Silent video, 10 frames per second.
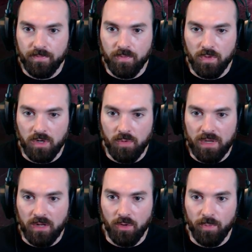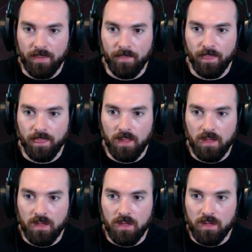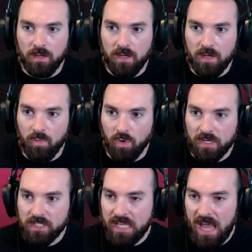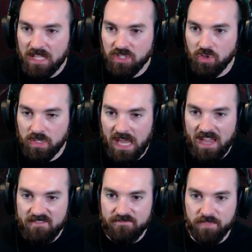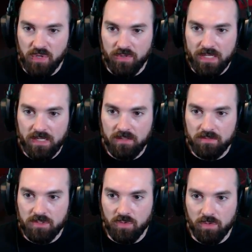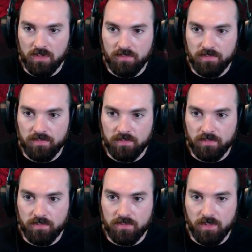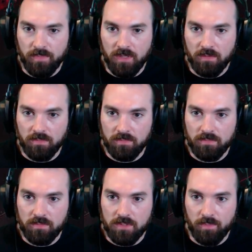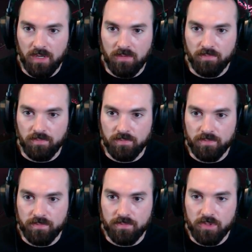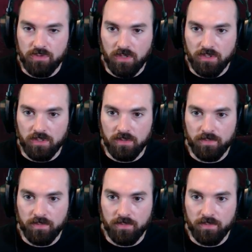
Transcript: We're going to go in a little bit or castle cave building, sort of, something, some kind of structure.